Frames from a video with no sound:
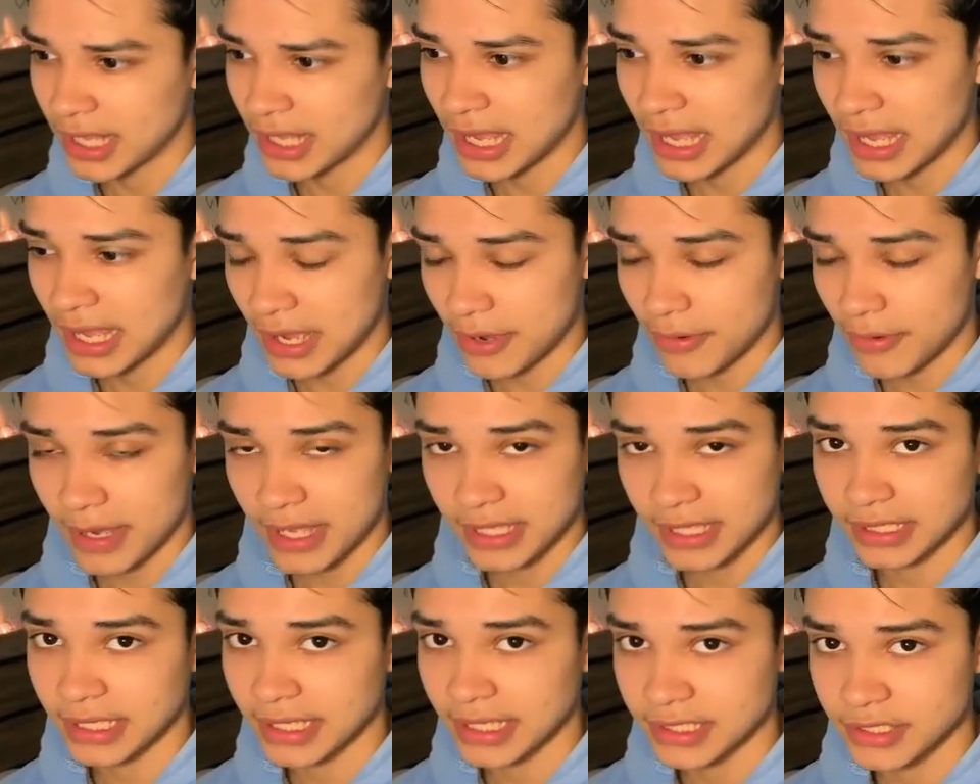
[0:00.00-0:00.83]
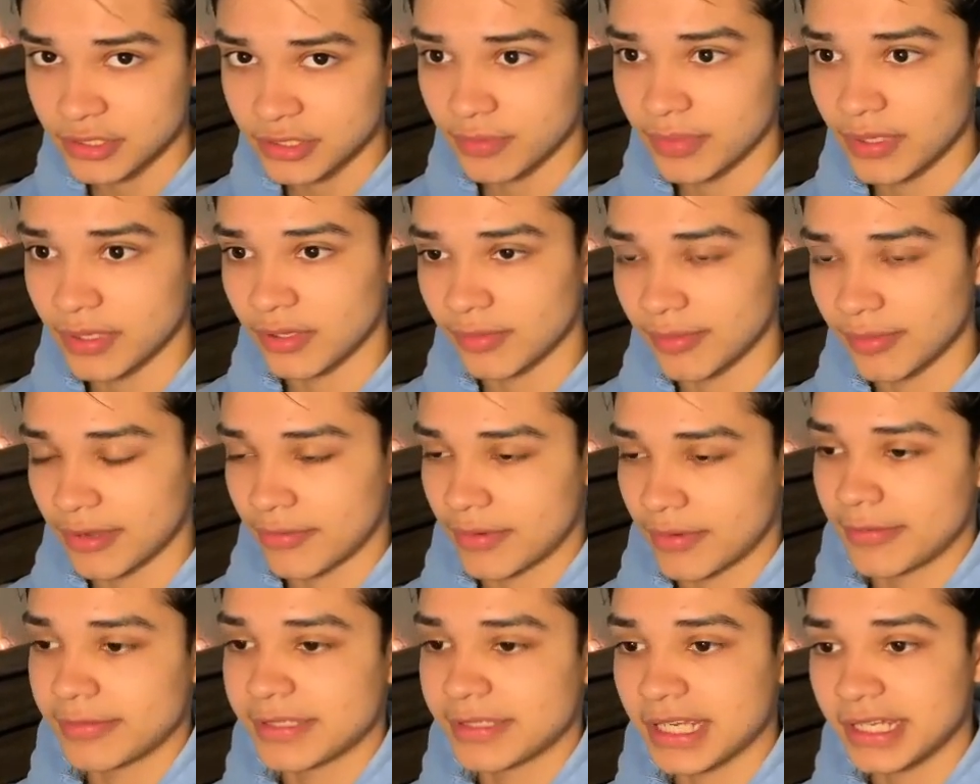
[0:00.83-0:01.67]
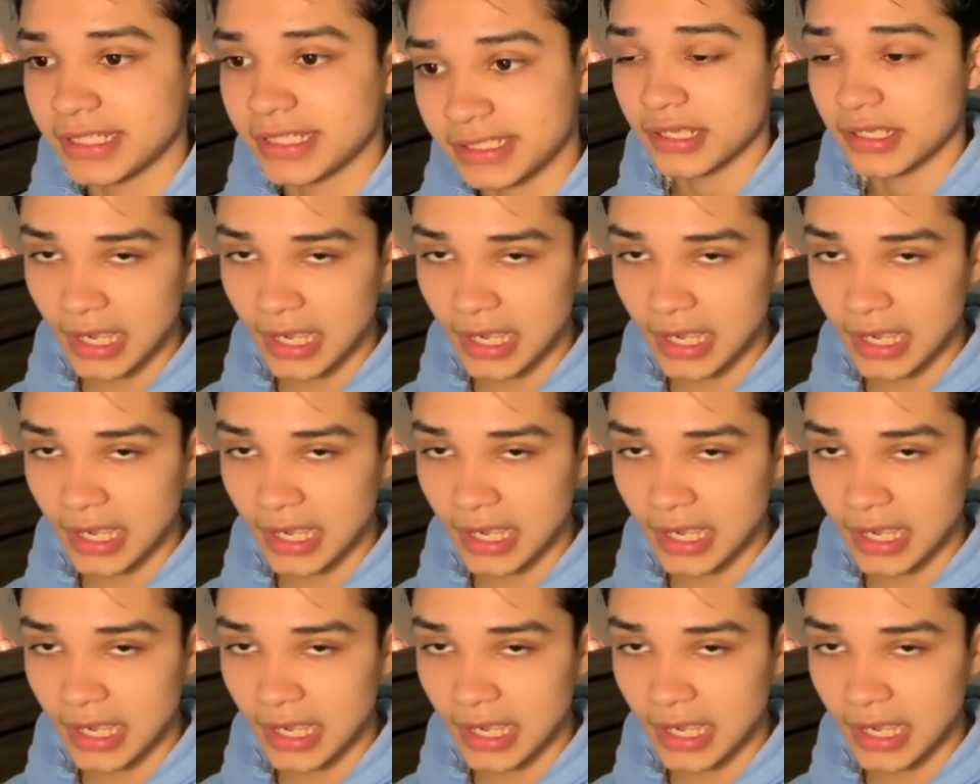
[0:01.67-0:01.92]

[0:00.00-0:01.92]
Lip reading: how I like to build my websites.